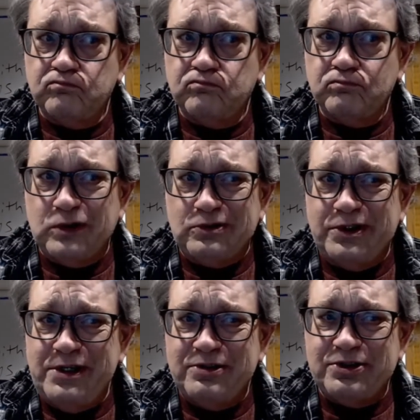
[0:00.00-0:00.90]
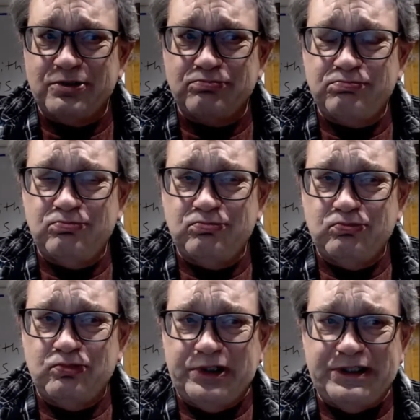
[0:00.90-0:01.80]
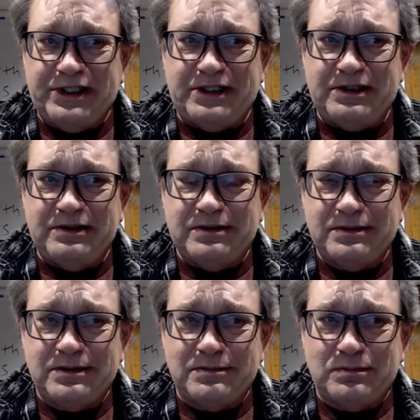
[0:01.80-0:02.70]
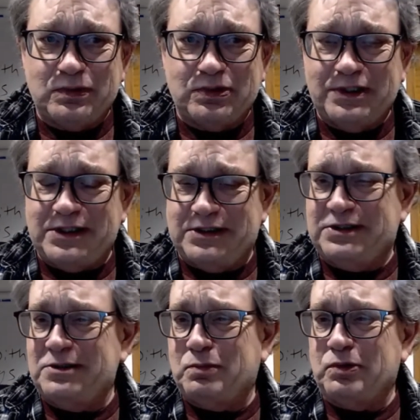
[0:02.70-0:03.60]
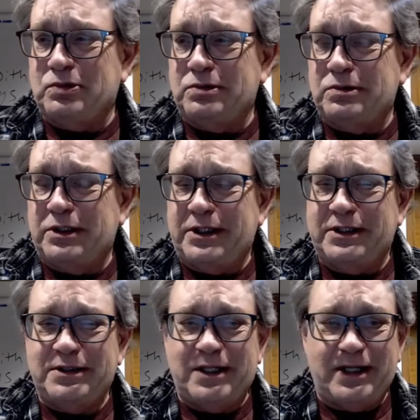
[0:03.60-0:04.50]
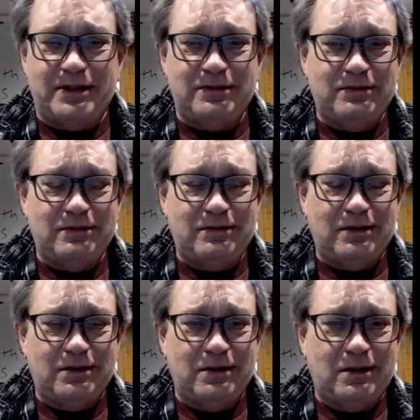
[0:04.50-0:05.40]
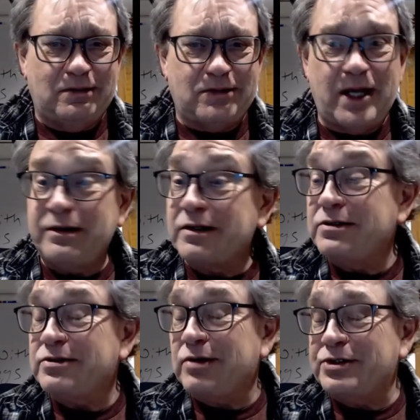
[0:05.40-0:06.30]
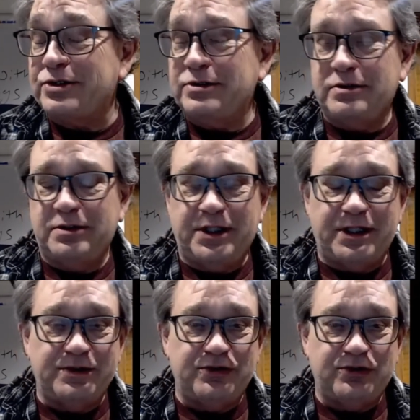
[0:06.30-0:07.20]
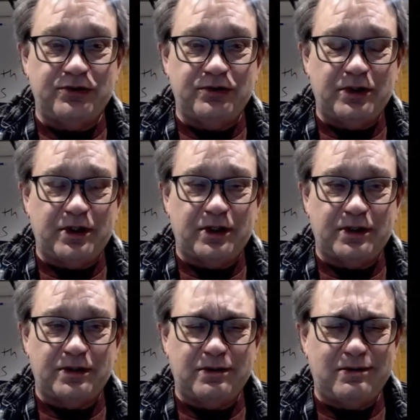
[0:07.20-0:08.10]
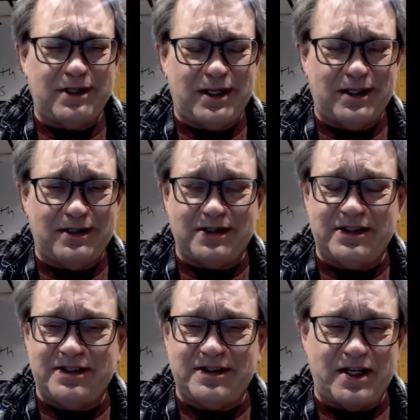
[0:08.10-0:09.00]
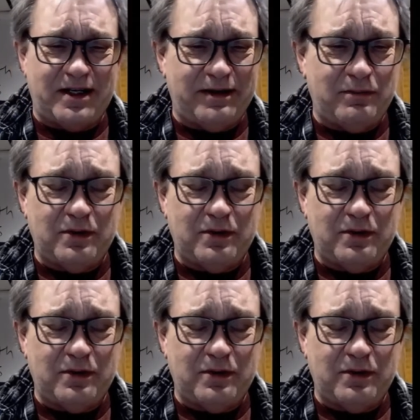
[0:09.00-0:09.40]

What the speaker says: Alternators are really pretty simple, and a lot of the construction is kind of the same